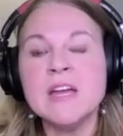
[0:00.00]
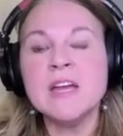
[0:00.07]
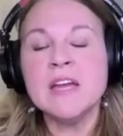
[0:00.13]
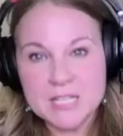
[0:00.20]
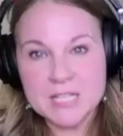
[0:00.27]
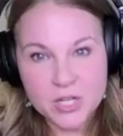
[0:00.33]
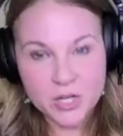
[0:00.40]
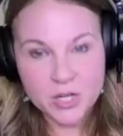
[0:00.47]

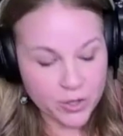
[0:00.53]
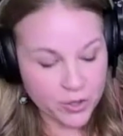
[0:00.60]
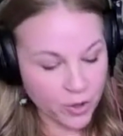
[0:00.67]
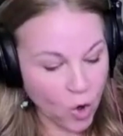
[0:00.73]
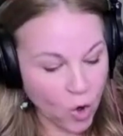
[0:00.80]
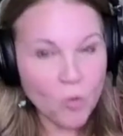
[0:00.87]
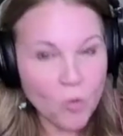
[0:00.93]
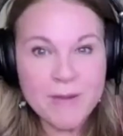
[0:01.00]
That's her
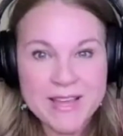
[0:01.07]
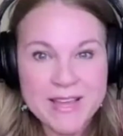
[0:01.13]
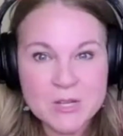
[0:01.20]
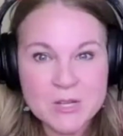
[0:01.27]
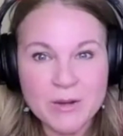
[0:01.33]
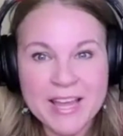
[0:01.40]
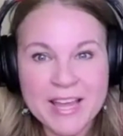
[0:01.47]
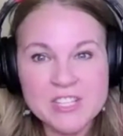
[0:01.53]
home base
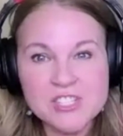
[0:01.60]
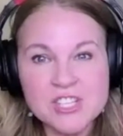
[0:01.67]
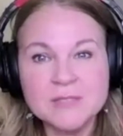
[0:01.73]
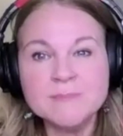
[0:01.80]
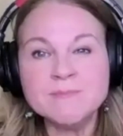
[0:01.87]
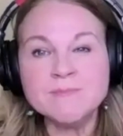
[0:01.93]
location.